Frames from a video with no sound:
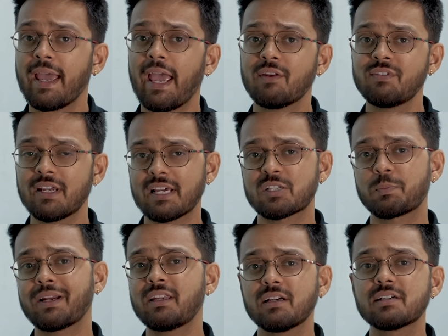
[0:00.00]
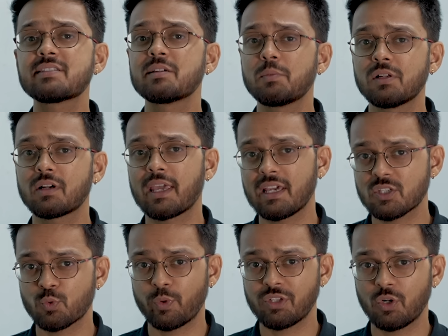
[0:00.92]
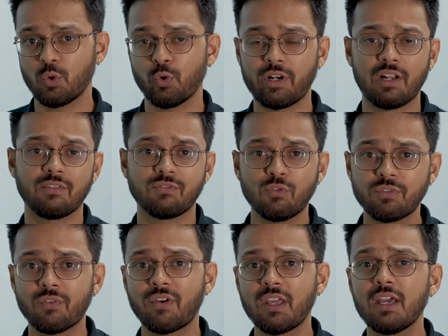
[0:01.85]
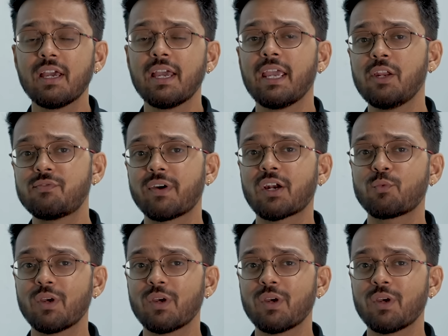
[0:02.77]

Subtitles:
And we are expecting a similar case with the Guerrilla 450. In fact,